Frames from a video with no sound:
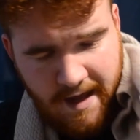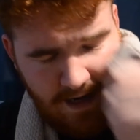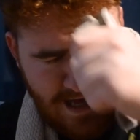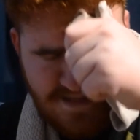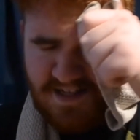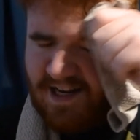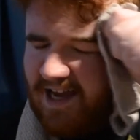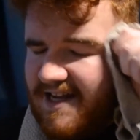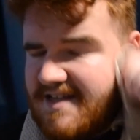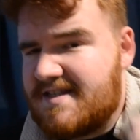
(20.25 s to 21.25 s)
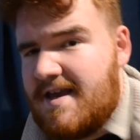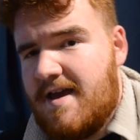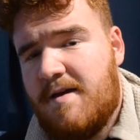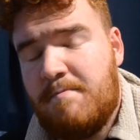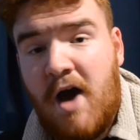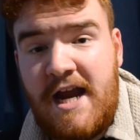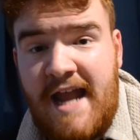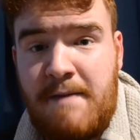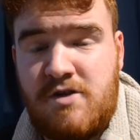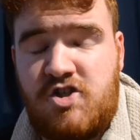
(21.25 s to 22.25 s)
Lads and ladies, my
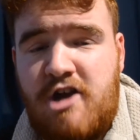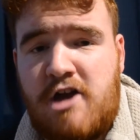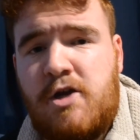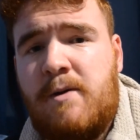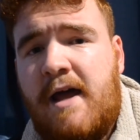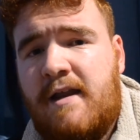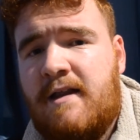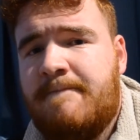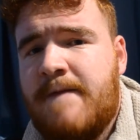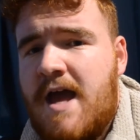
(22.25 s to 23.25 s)
name is Josh O'Connell,